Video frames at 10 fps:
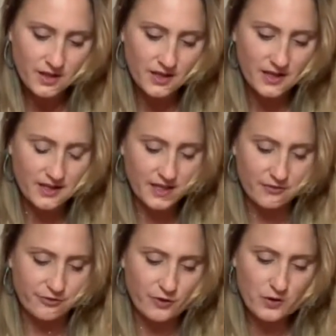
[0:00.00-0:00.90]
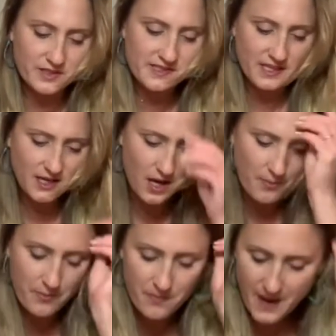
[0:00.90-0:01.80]
Again, focusing
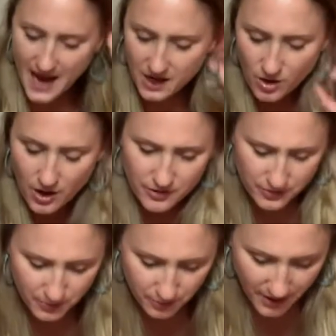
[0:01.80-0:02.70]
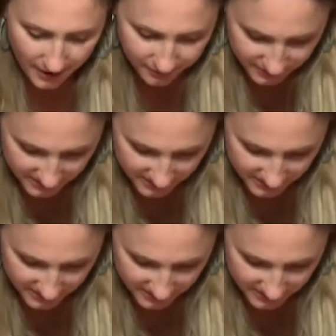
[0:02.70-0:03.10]
back on the breath